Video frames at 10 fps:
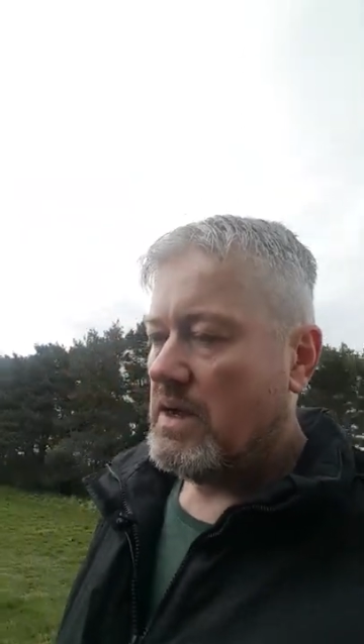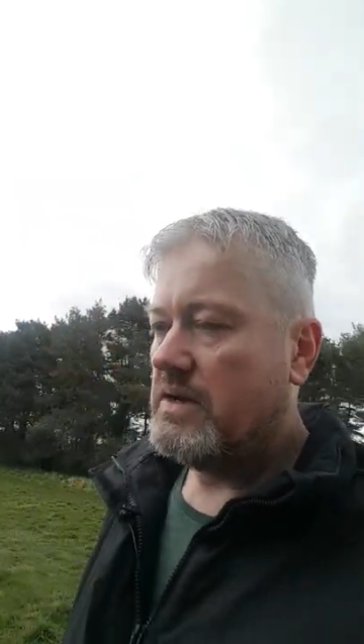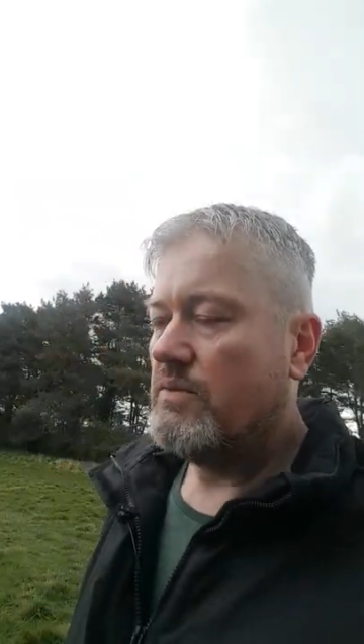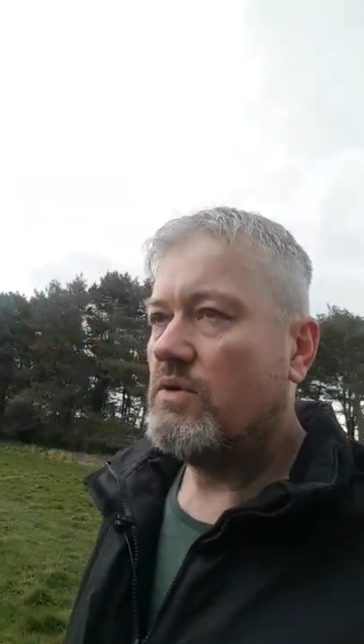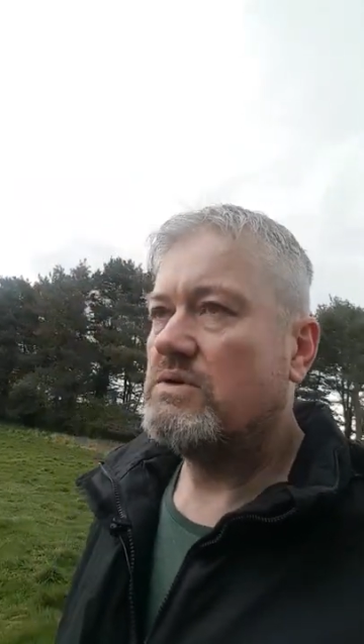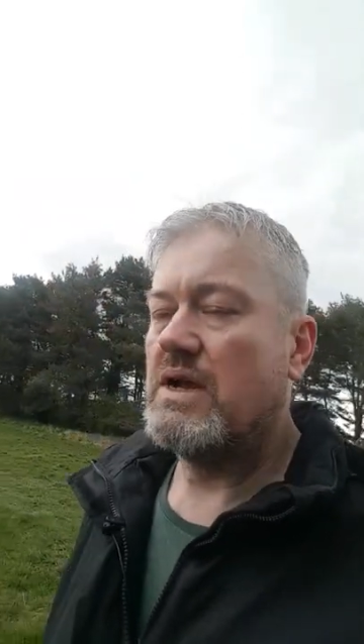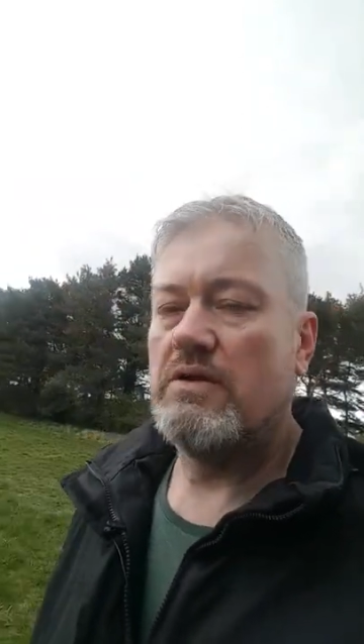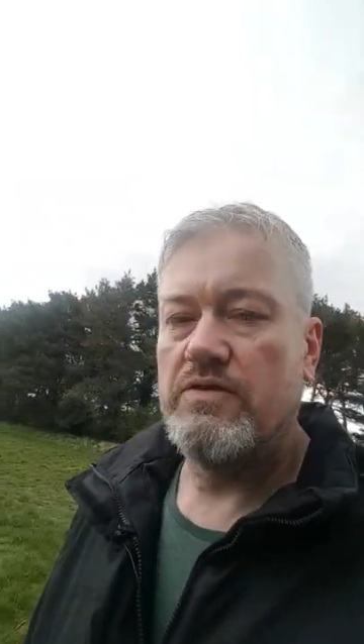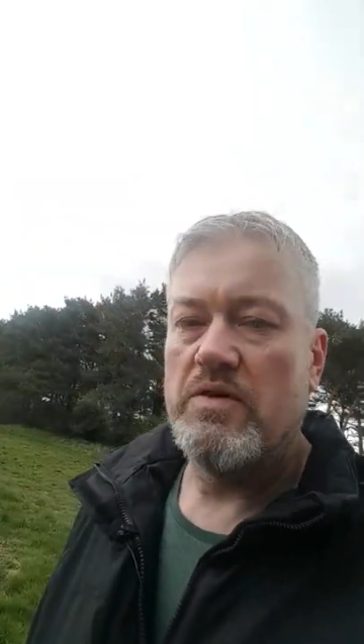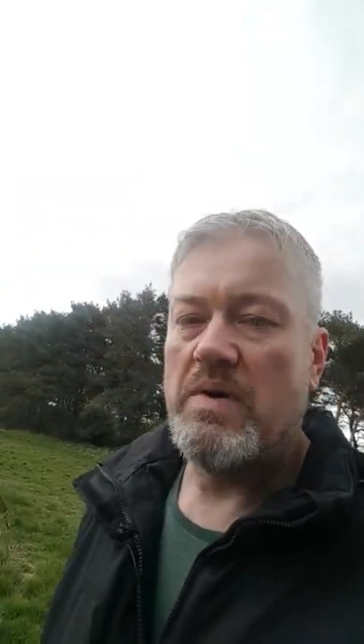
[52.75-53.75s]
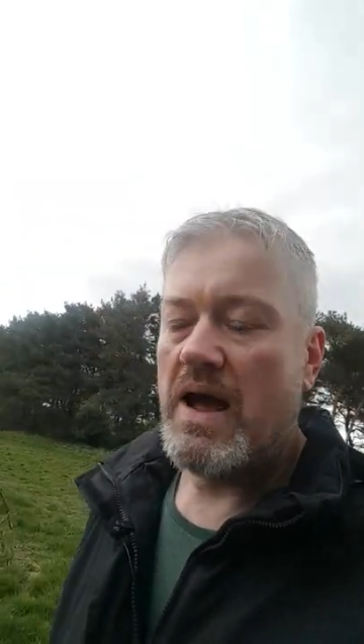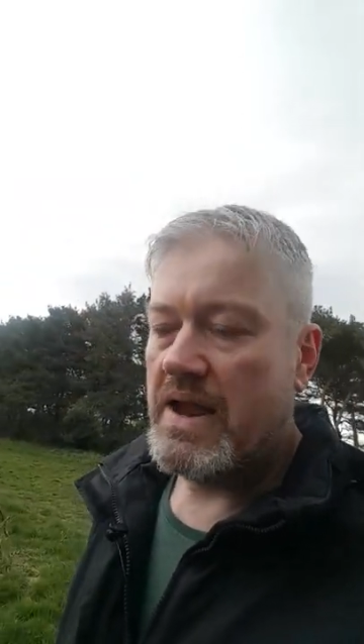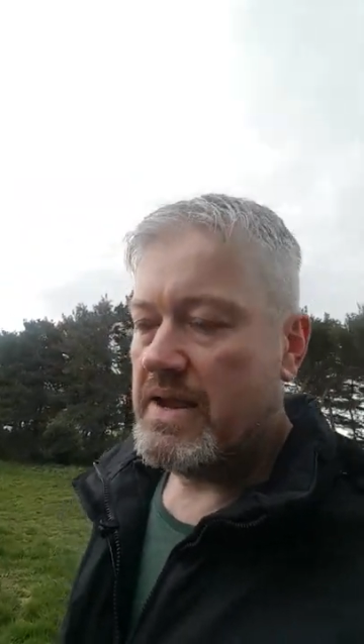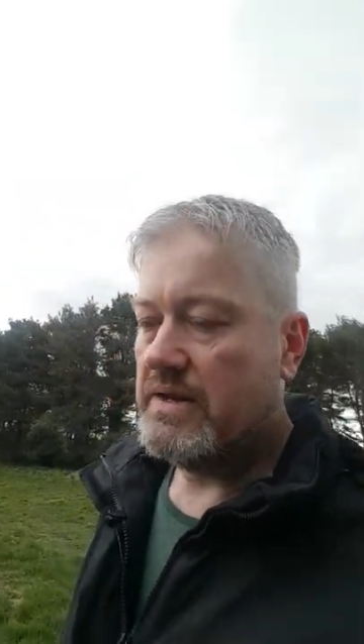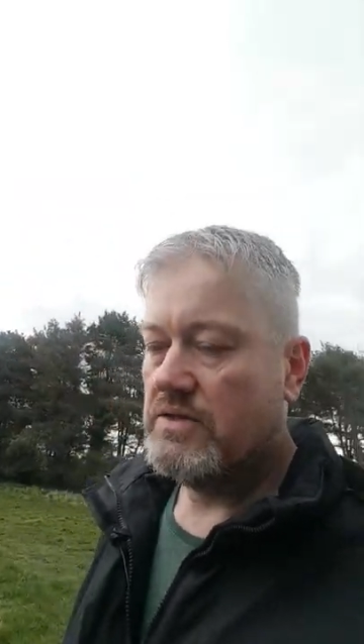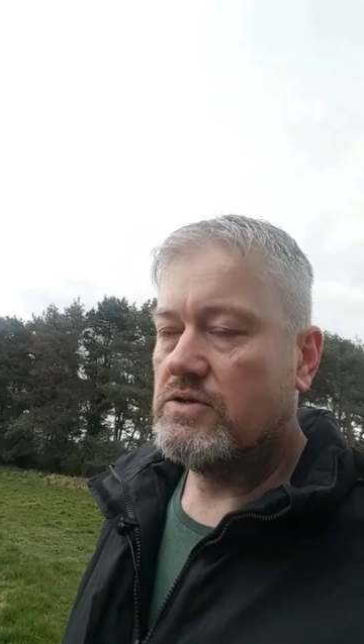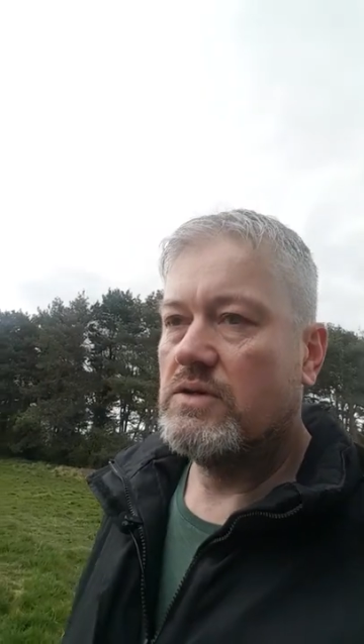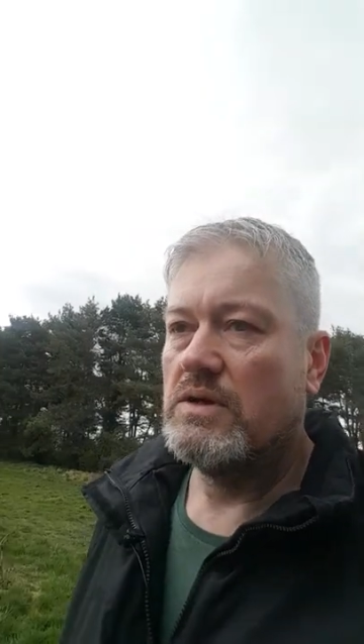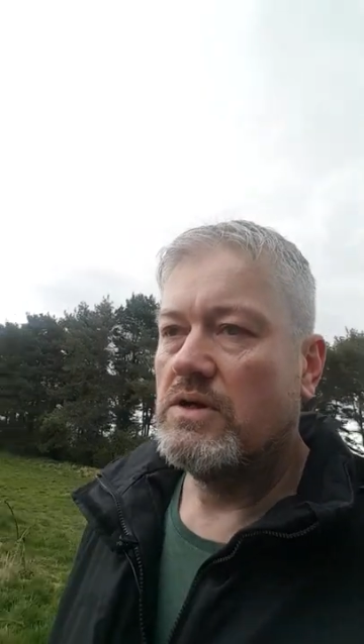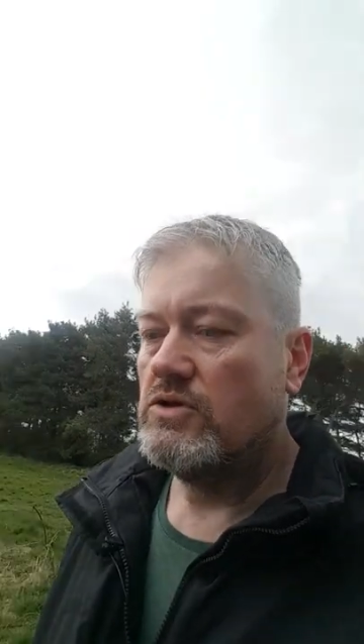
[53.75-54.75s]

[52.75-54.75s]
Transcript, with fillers: and it will take a few paintings.